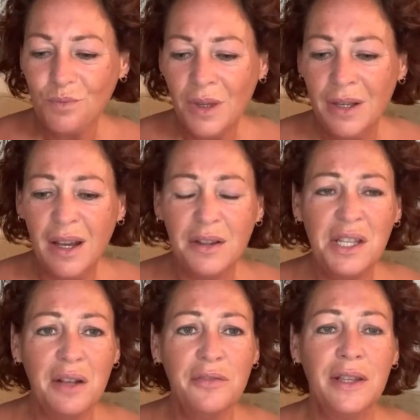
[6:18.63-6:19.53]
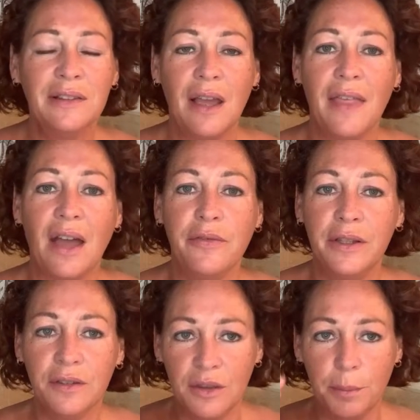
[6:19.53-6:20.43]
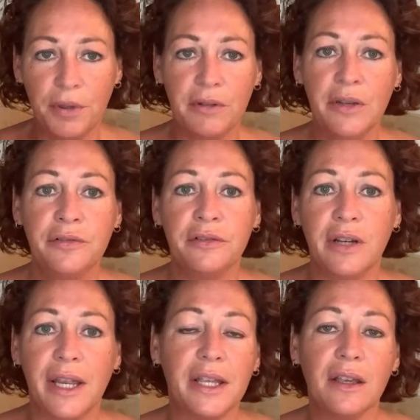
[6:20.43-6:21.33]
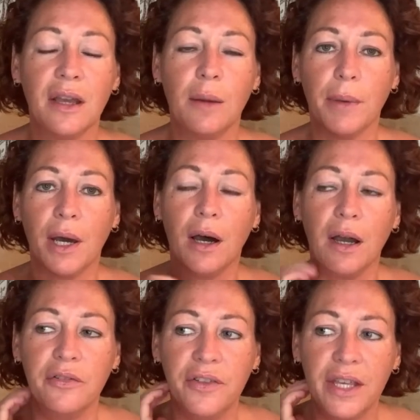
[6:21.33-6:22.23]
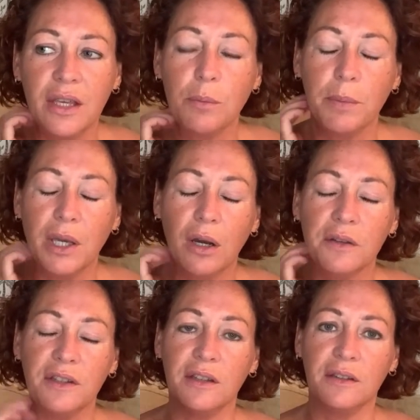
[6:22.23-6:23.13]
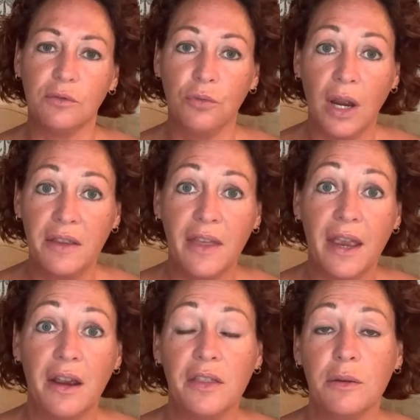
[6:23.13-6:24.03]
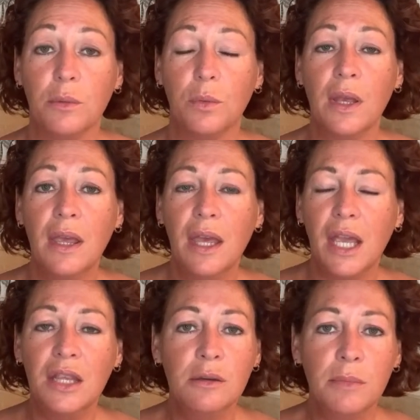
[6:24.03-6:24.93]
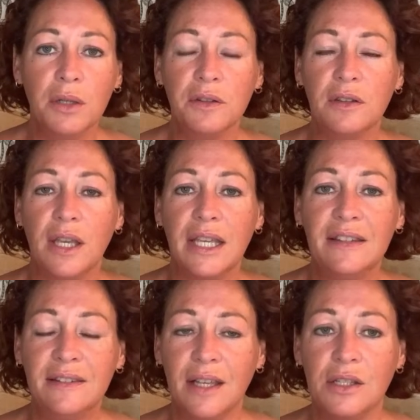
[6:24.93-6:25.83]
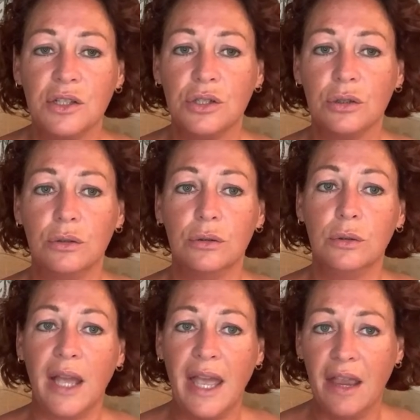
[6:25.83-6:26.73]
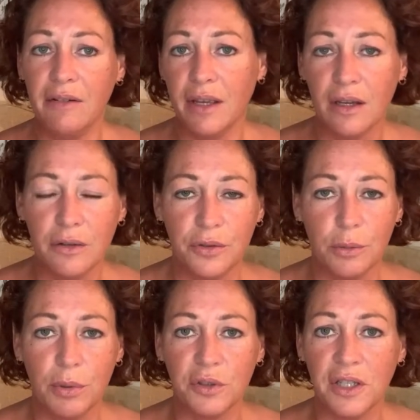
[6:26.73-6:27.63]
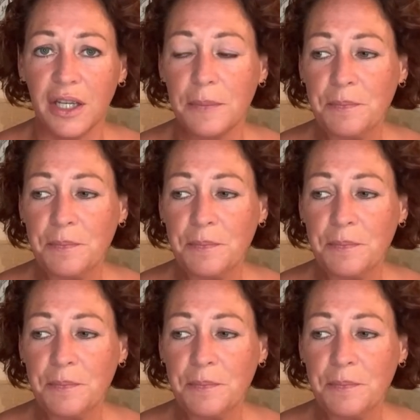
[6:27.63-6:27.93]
And, you know, things like that, things on the periphery. But I think because it's right there in the most essential area of your body,